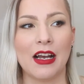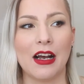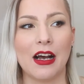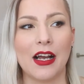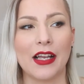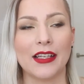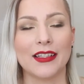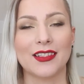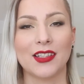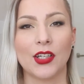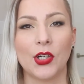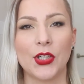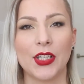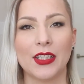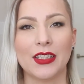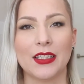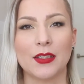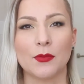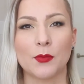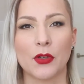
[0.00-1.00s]
I
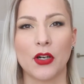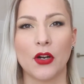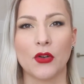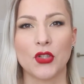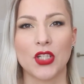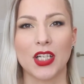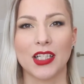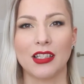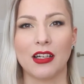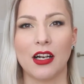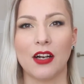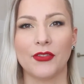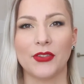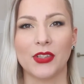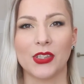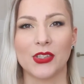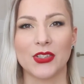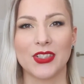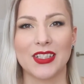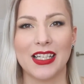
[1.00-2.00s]
started this project
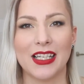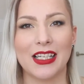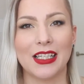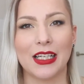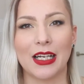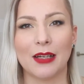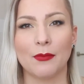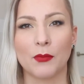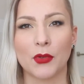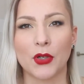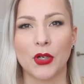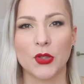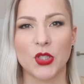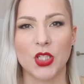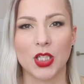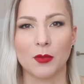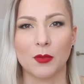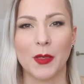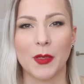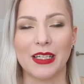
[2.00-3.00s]
after seeing a
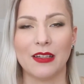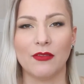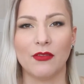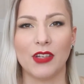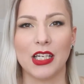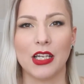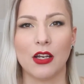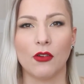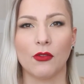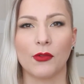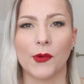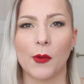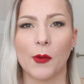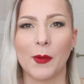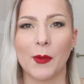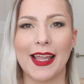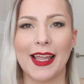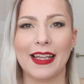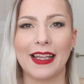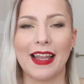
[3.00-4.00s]
project planning video from
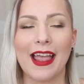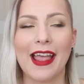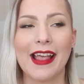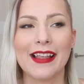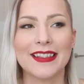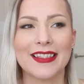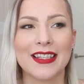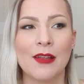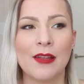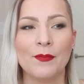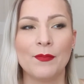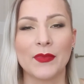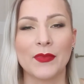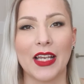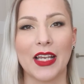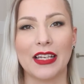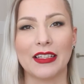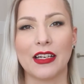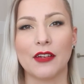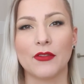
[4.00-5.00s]
Elle S,
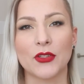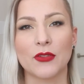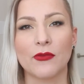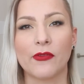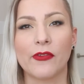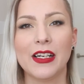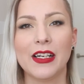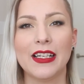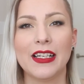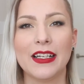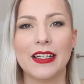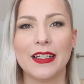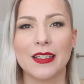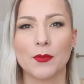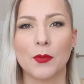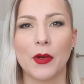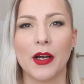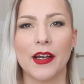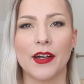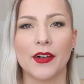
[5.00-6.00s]
and I was really
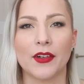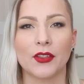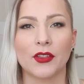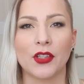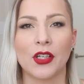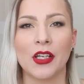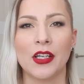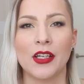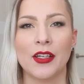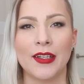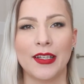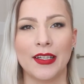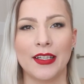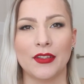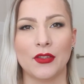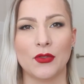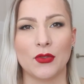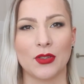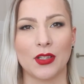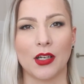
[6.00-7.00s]
inspired
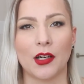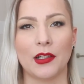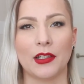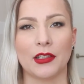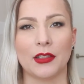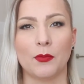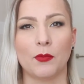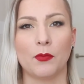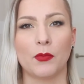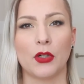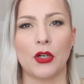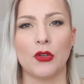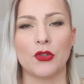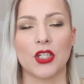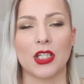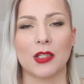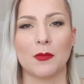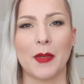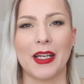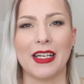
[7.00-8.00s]
to start
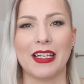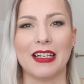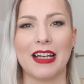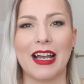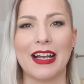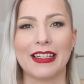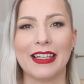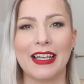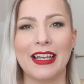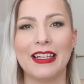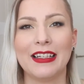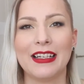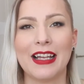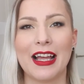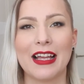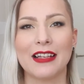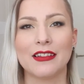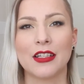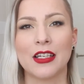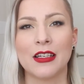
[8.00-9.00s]
project planning again,
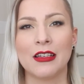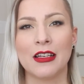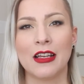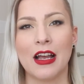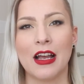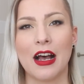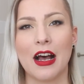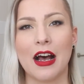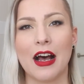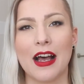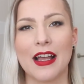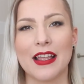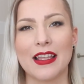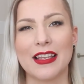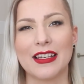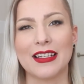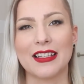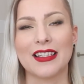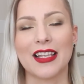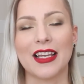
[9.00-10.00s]
and
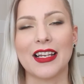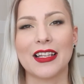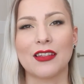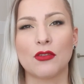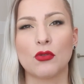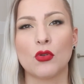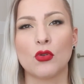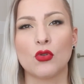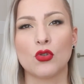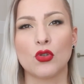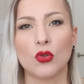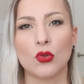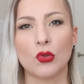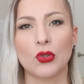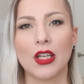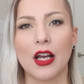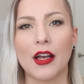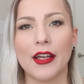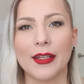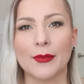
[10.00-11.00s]
I decided to choose
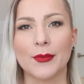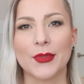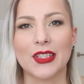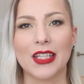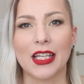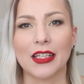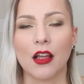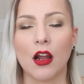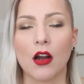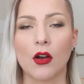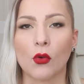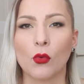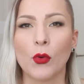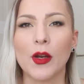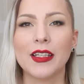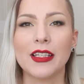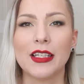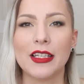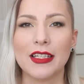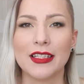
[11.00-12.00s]
items that are
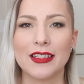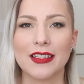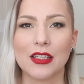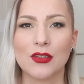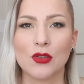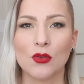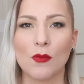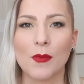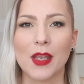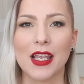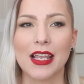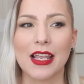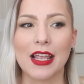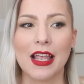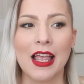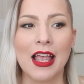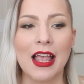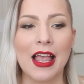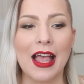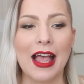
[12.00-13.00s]
quite easy to me.
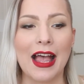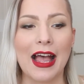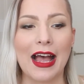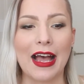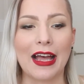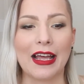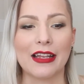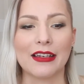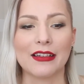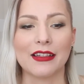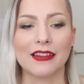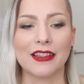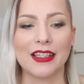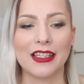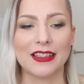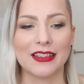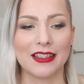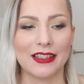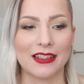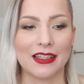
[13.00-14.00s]
And
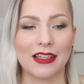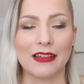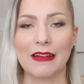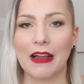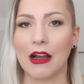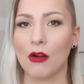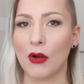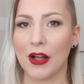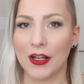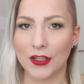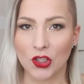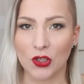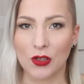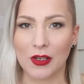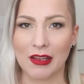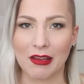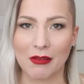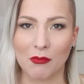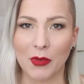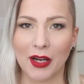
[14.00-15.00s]
this is now
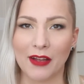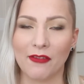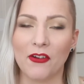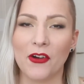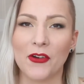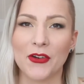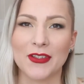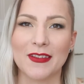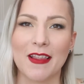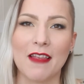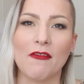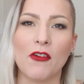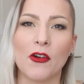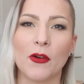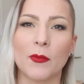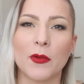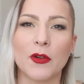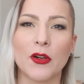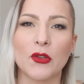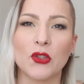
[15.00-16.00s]
actually my first ever
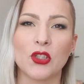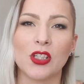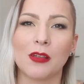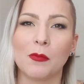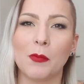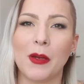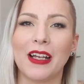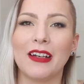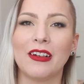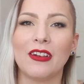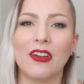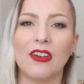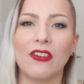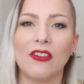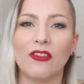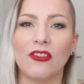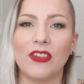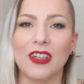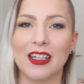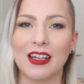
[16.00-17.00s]
project
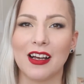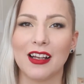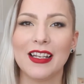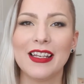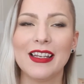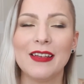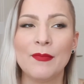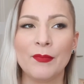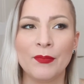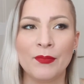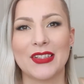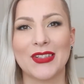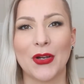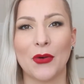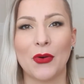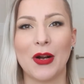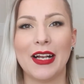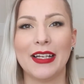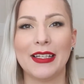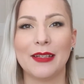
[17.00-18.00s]
finale.
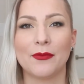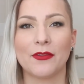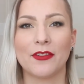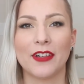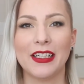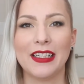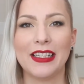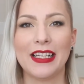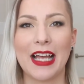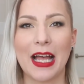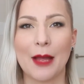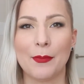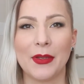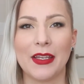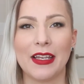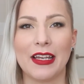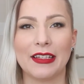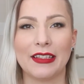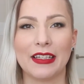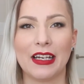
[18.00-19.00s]
So I am really happy
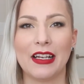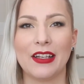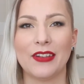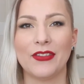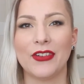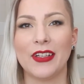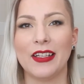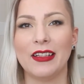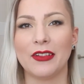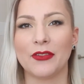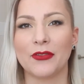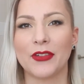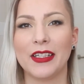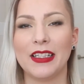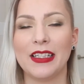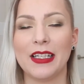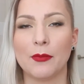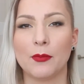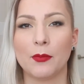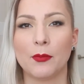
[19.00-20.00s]
and I feel
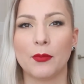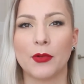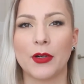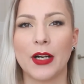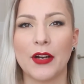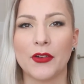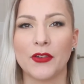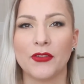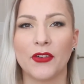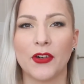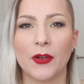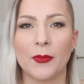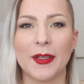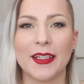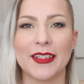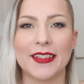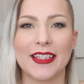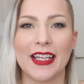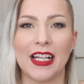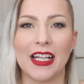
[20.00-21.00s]
really proud for
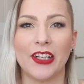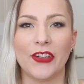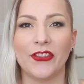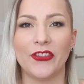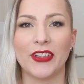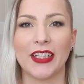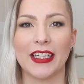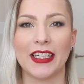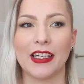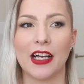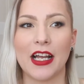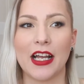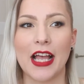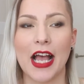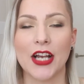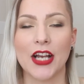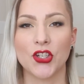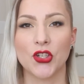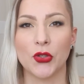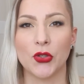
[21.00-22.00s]
myself that I
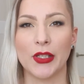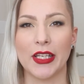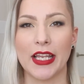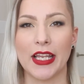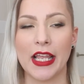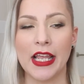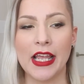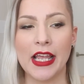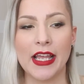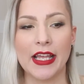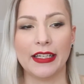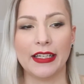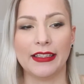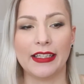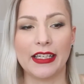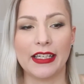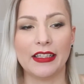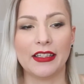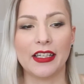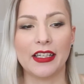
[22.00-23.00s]
actually
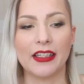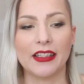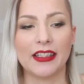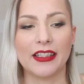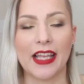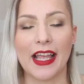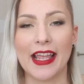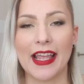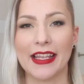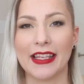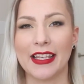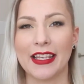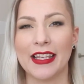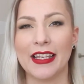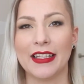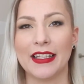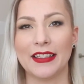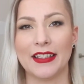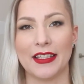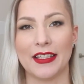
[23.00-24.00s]
did take
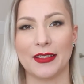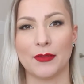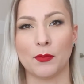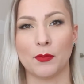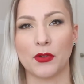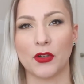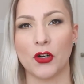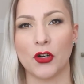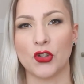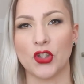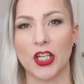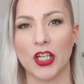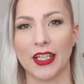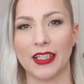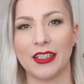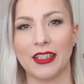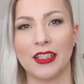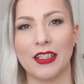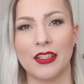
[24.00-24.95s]
this project